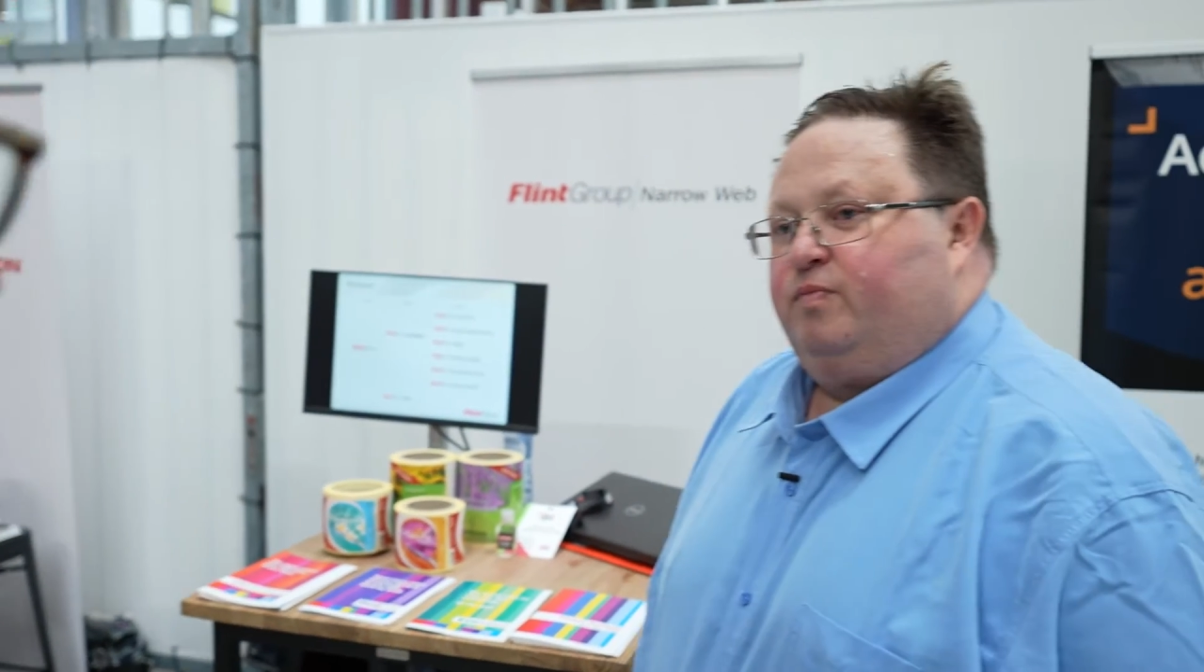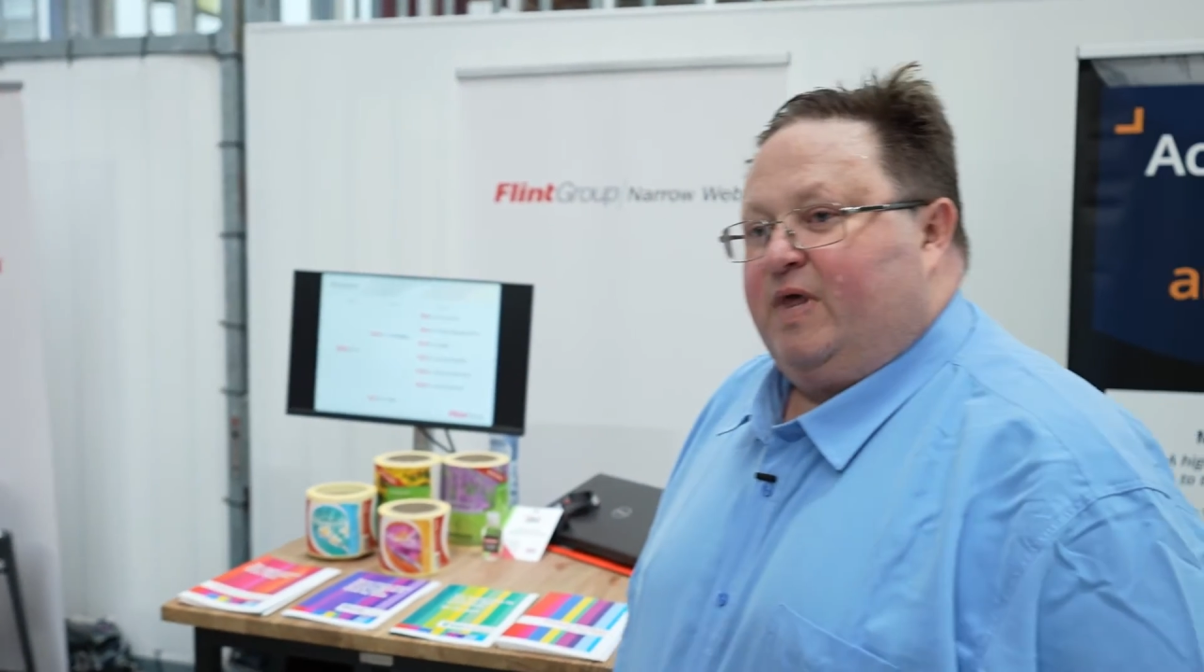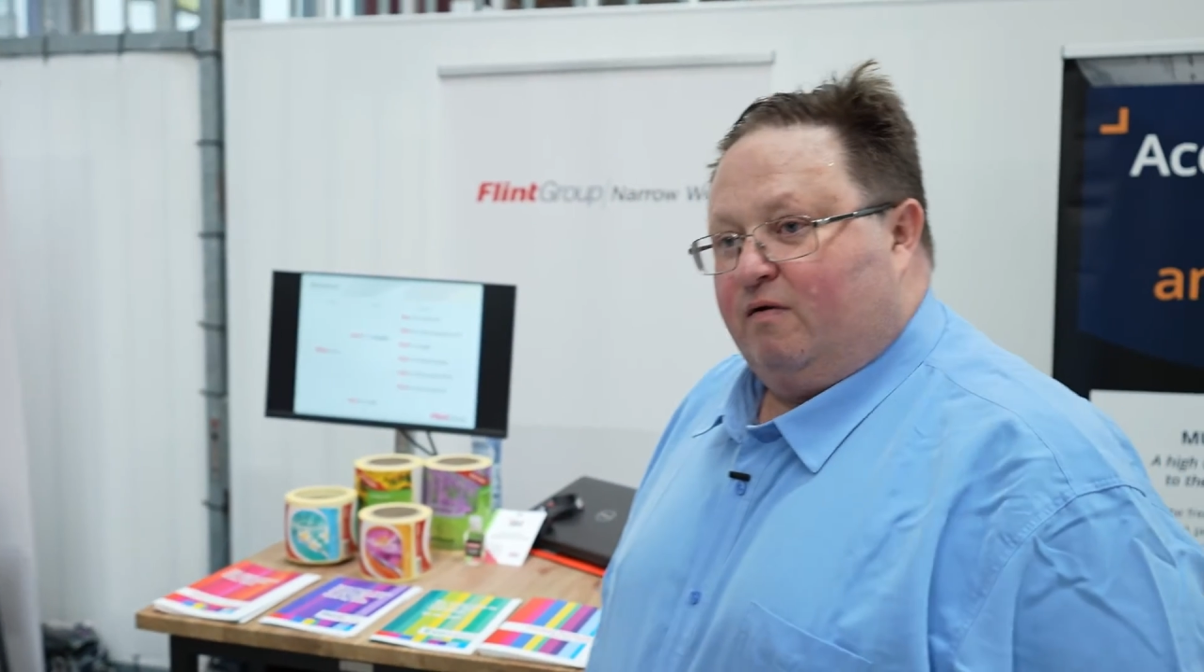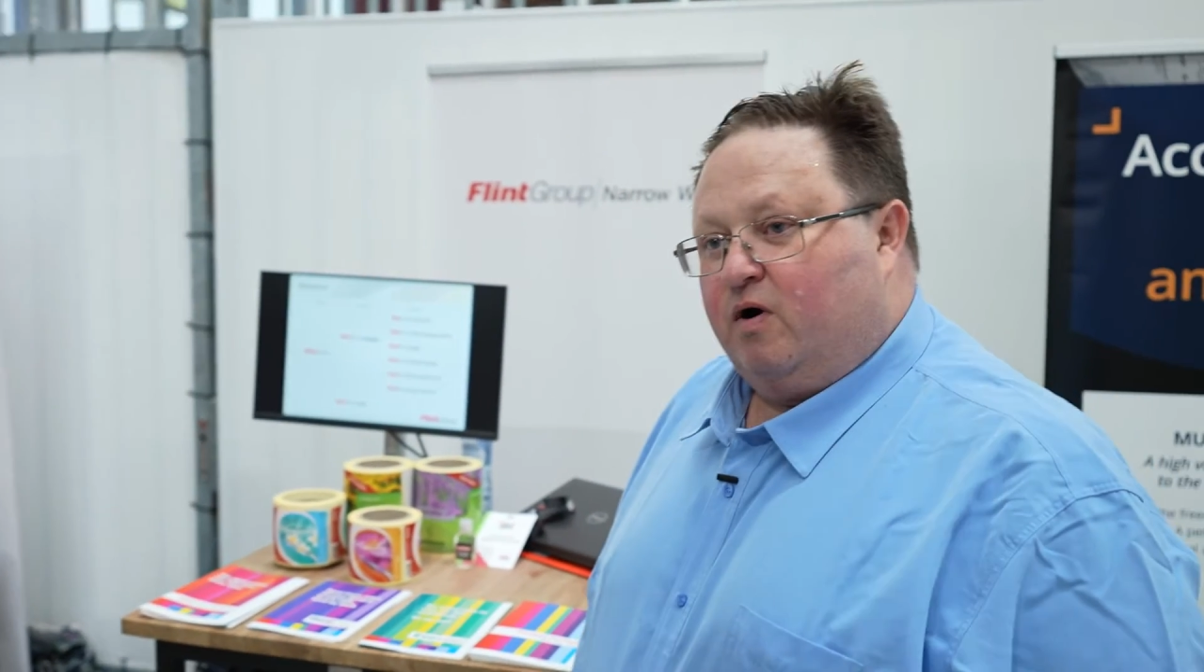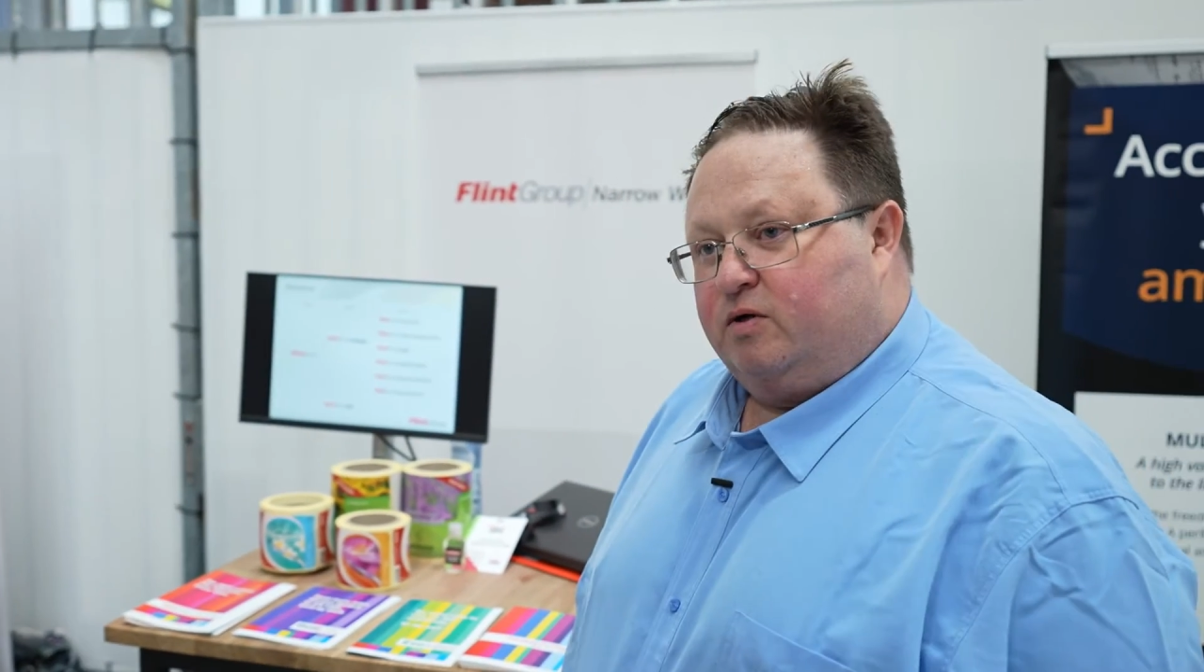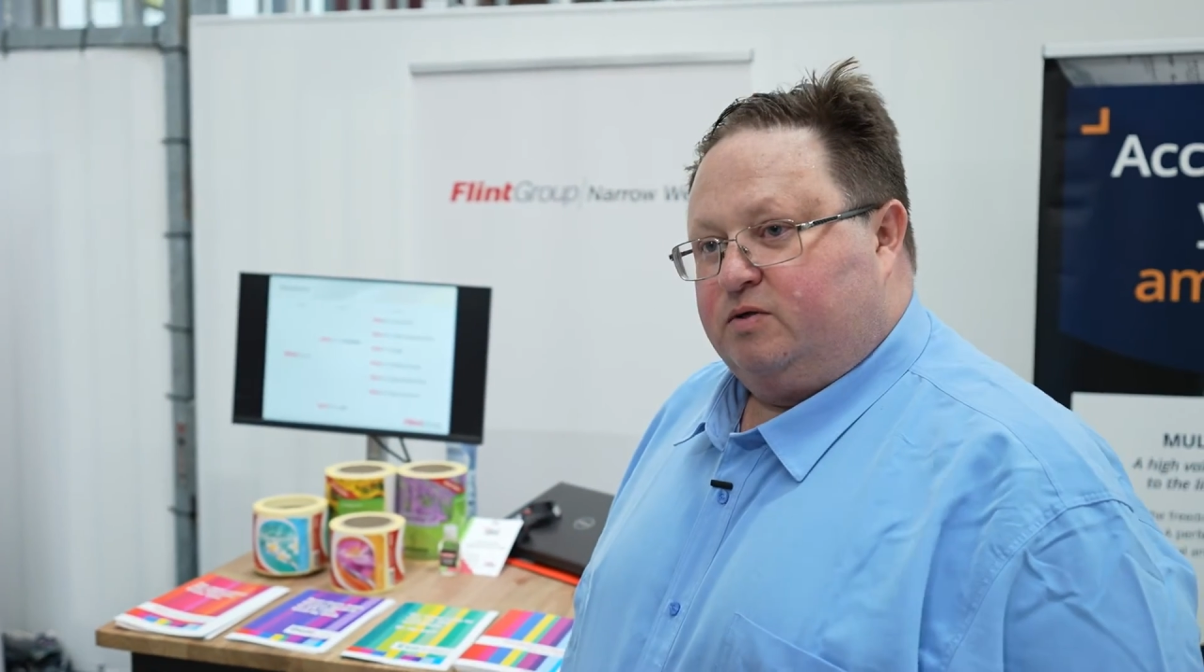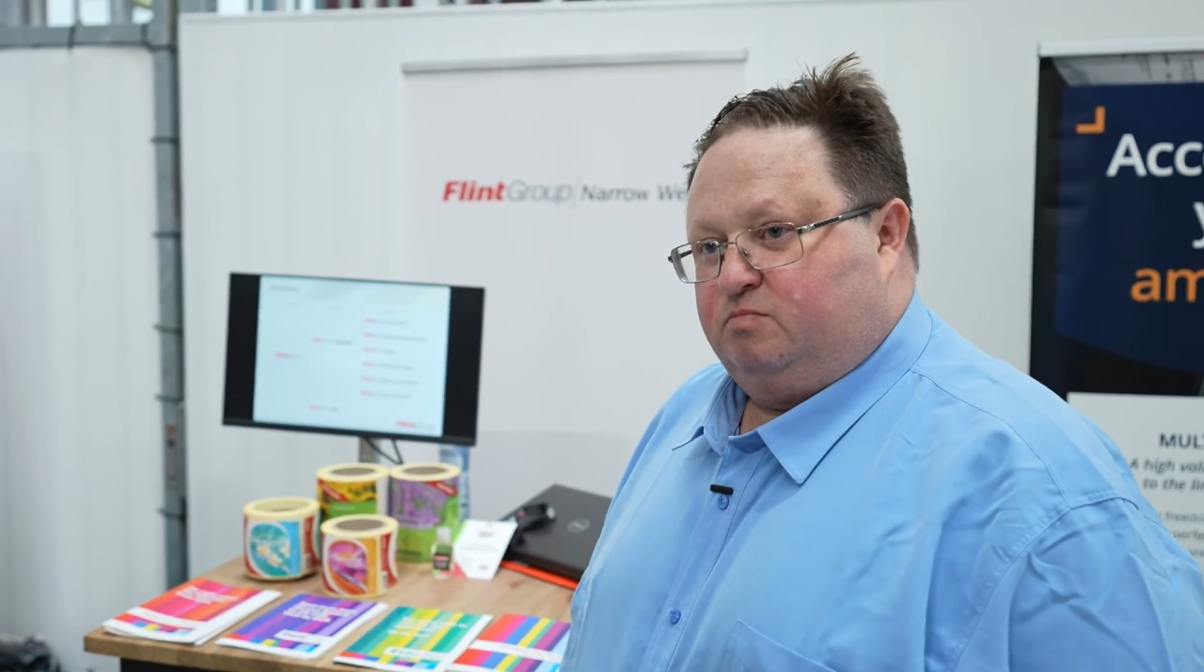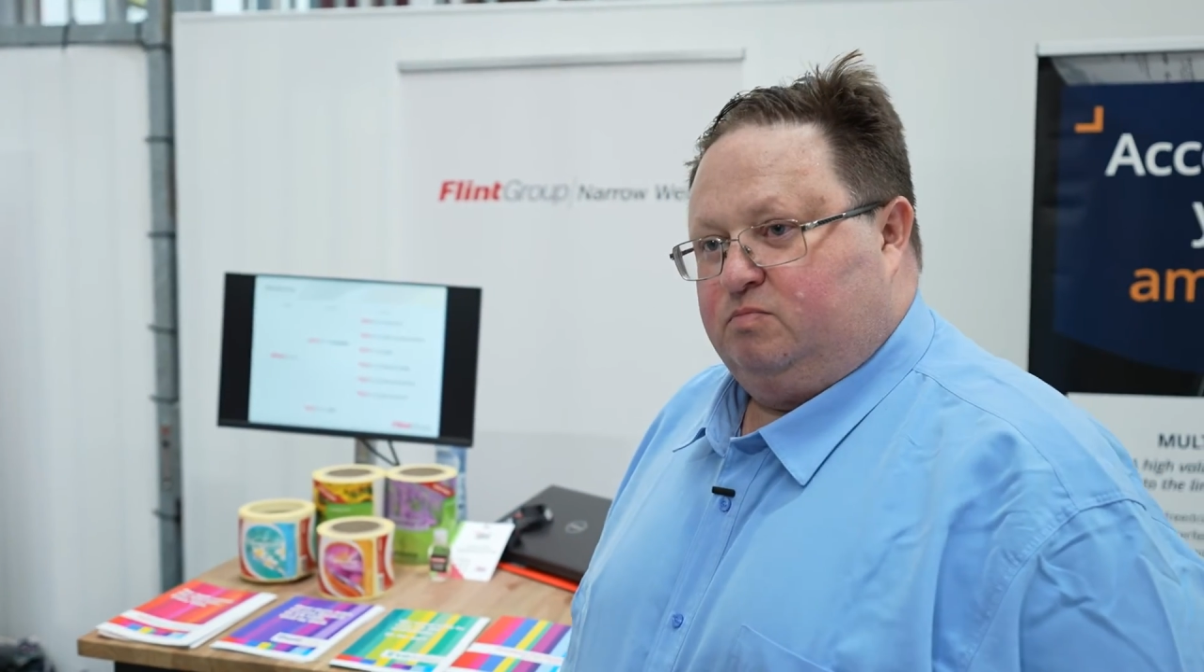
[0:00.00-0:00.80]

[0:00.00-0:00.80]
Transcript: there are